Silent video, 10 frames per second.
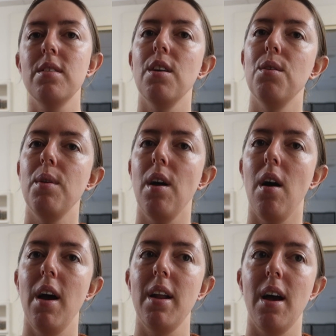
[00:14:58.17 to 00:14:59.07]
So we
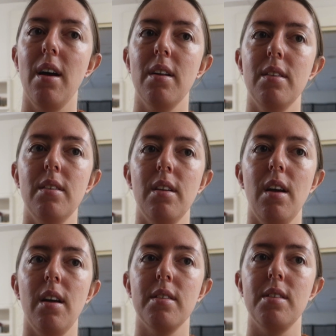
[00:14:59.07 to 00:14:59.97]
hired out
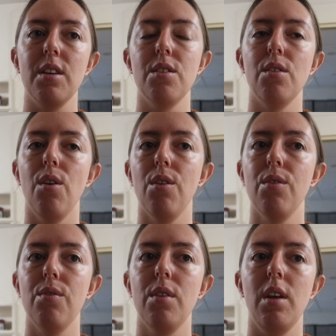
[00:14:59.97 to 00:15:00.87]
a section
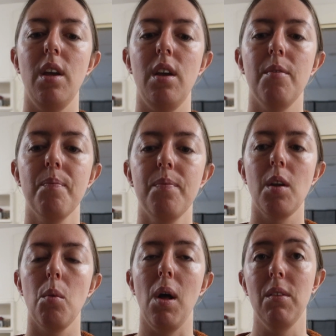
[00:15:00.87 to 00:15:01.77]
of the
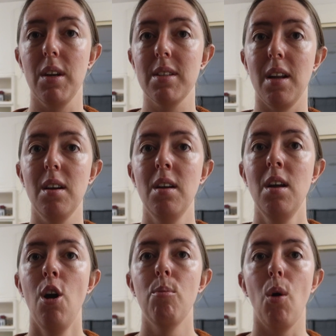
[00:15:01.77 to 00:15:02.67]
Waila Rec Centre,
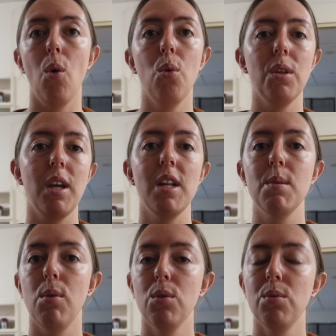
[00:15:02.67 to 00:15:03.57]
but all the kids'
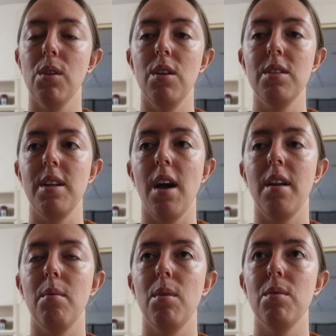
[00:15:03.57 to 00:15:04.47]
pools were closed down
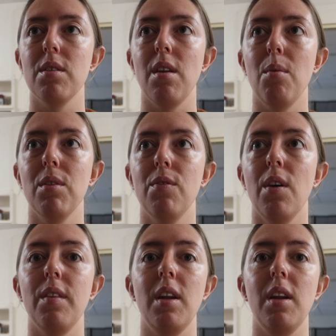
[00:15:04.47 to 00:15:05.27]
and we were just like, what the fuck?